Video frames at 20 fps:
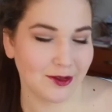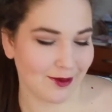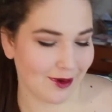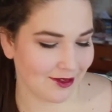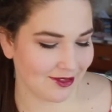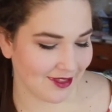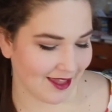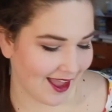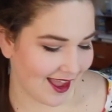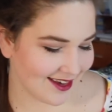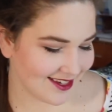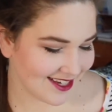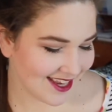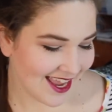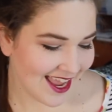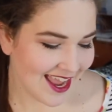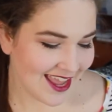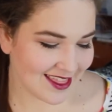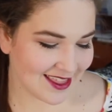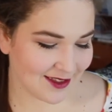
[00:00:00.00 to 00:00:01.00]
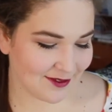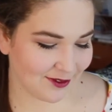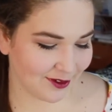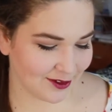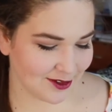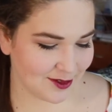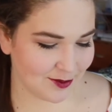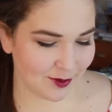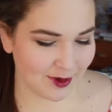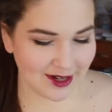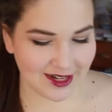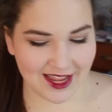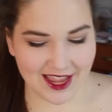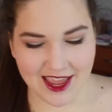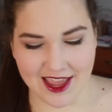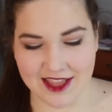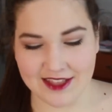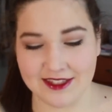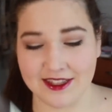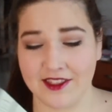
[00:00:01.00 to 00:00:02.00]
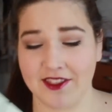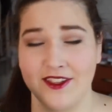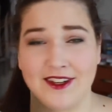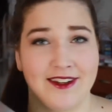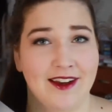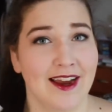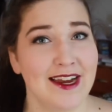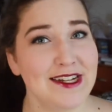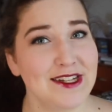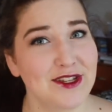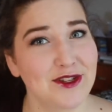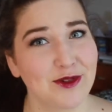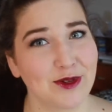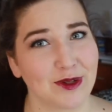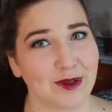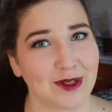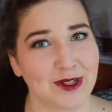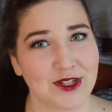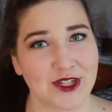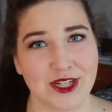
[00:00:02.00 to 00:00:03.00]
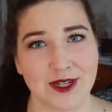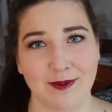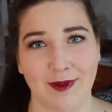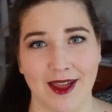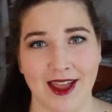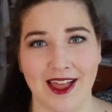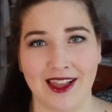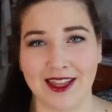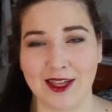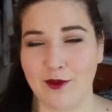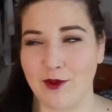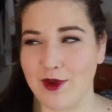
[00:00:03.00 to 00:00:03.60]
about that. The first one is The Night Trilogy by Elie